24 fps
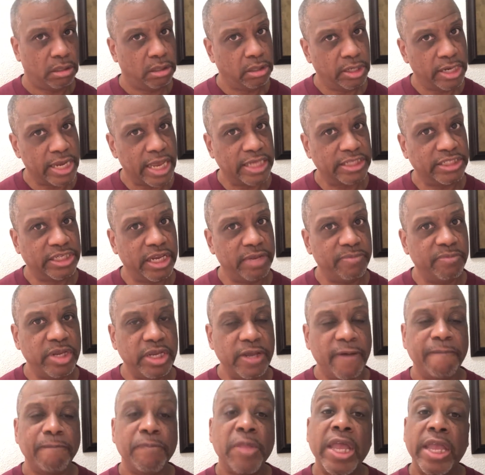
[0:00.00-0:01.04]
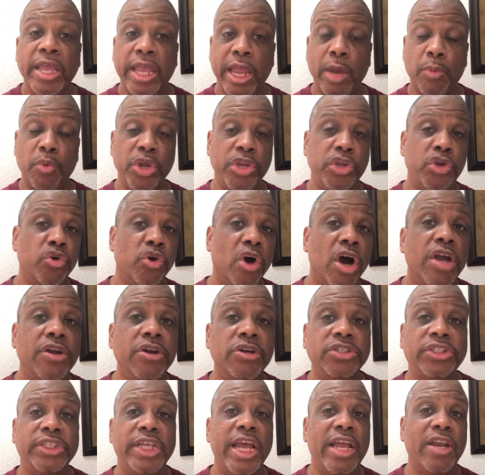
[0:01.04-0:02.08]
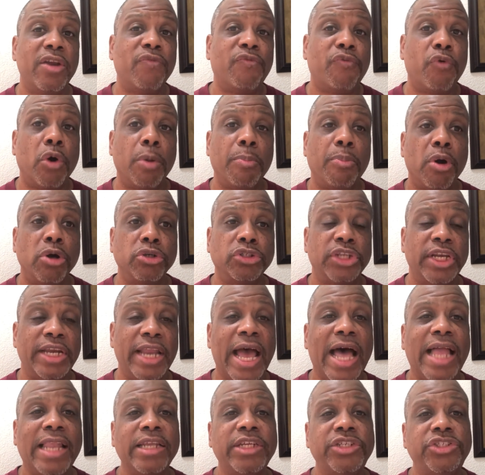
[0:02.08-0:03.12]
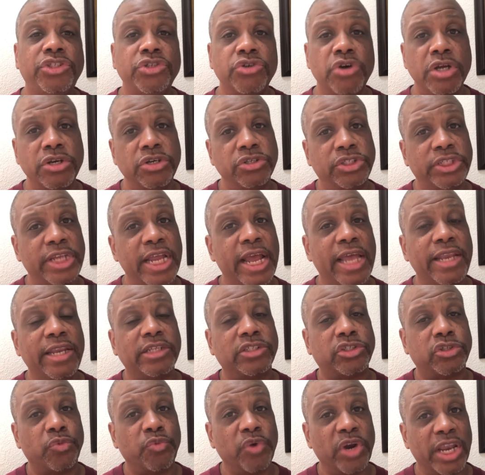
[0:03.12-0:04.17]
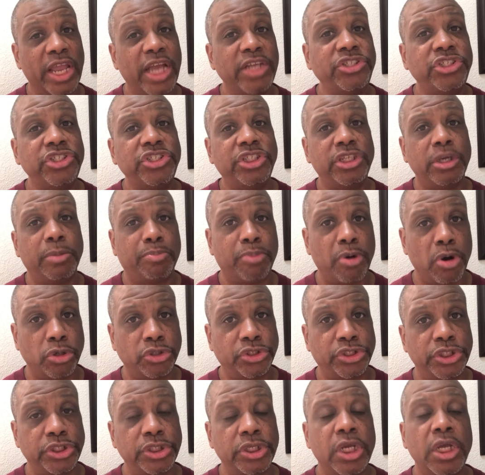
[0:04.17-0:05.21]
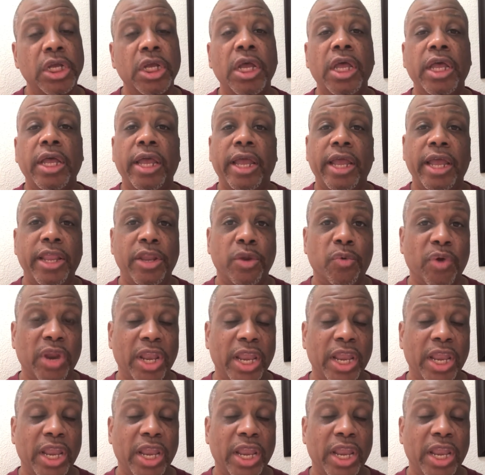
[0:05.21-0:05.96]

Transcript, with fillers: You guys get me? And when you understand the four personalities, you understand there's the relationship person, and the